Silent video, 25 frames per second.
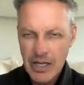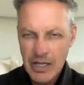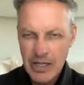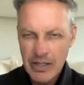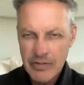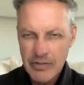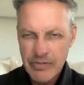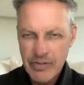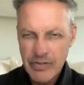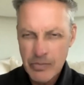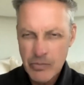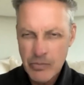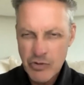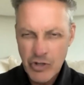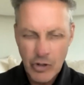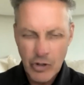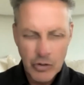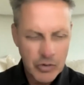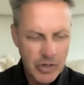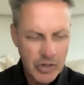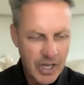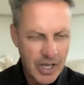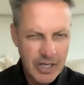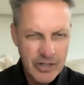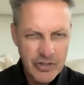from
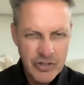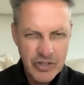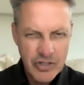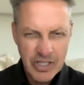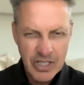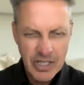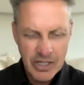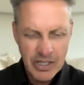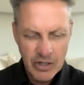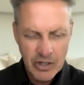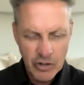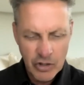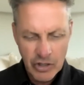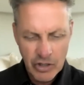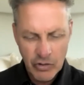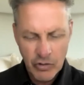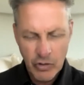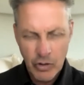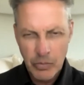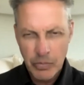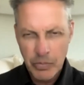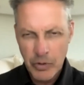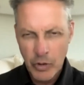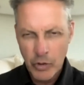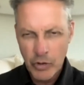Joan Casey and her
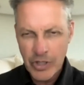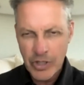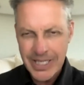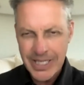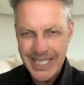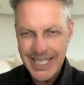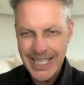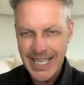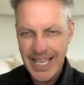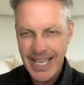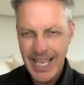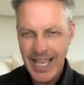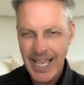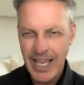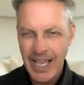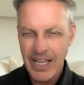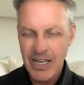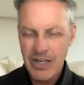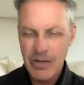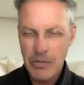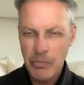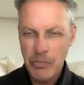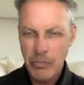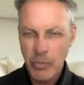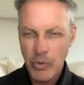group looking at
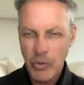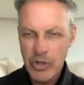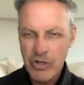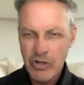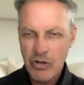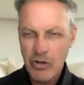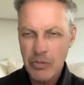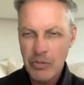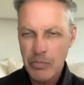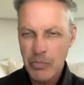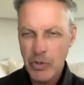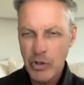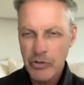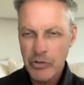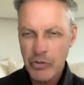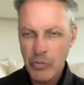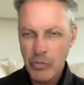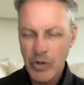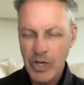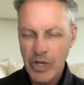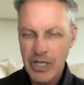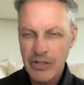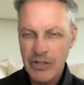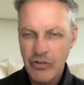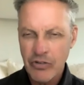preterm birth
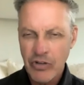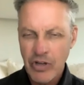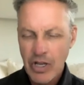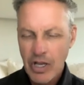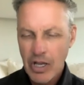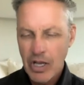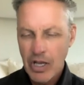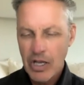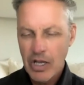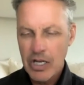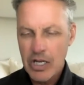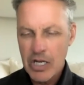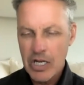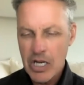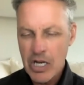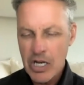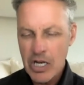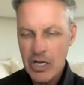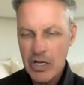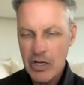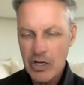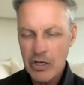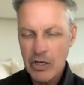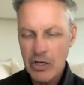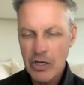rates
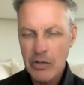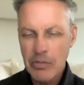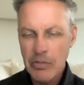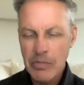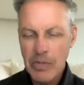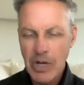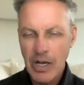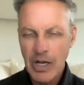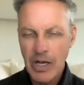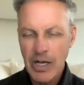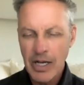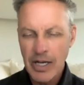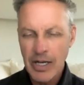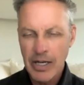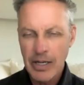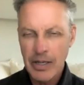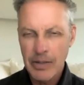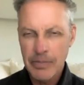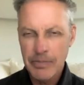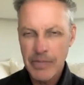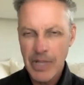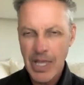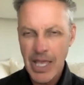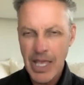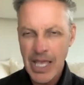near
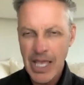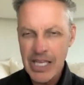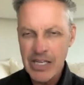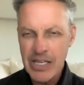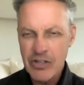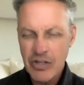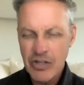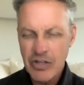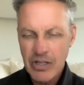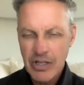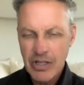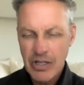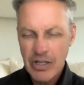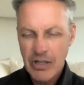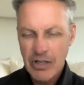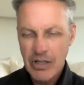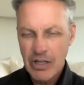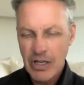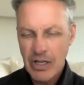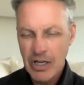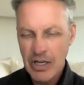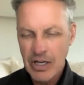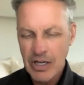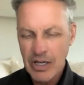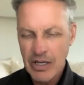8
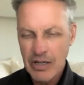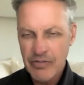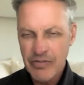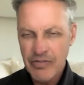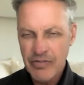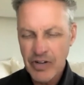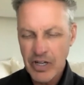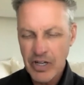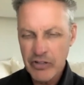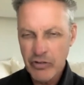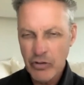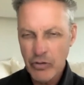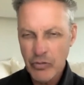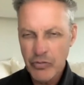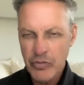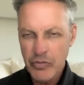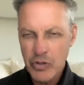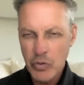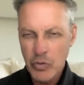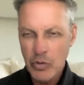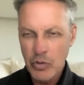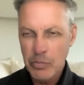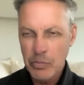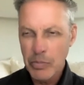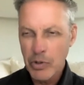fossil
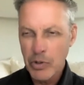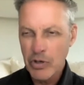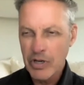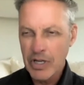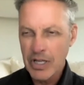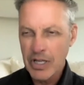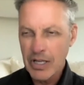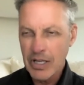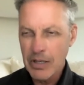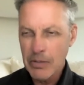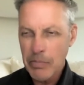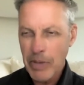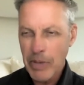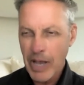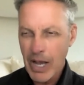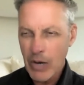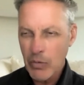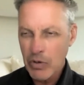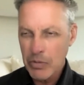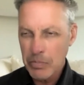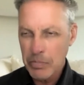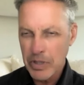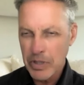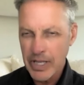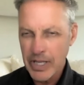fuel burning
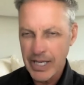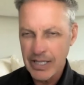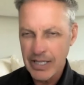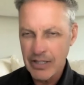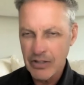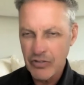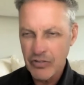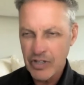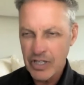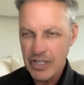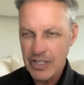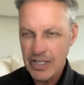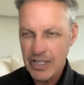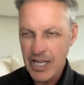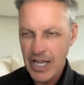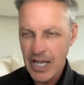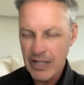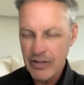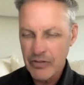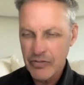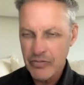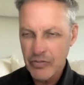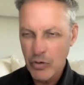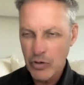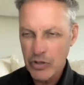power plants in
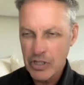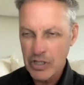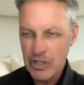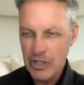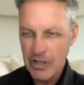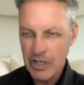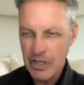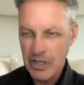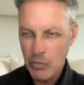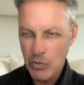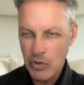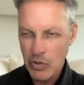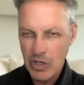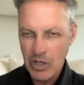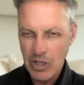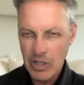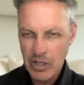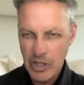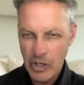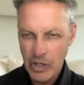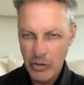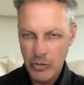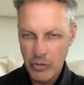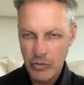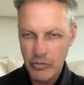California that were
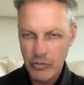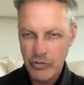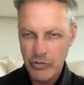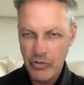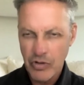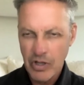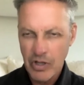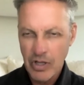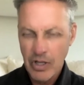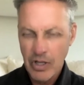closed.